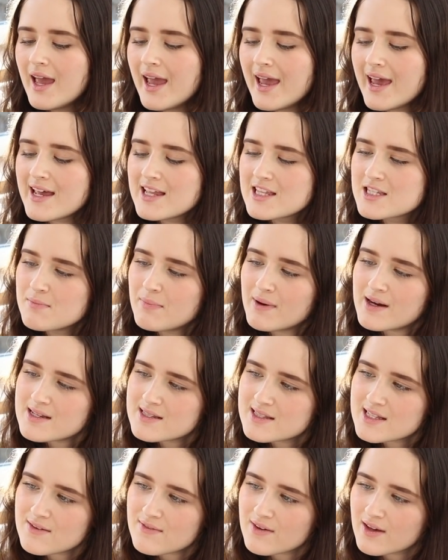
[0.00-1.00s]
It by
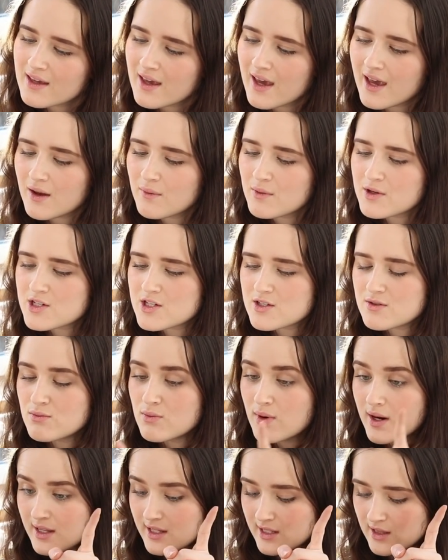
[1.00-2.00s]
Stephen King, which is
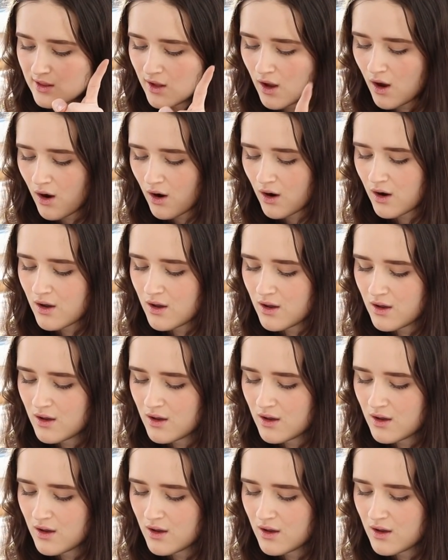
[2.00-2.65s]
really long.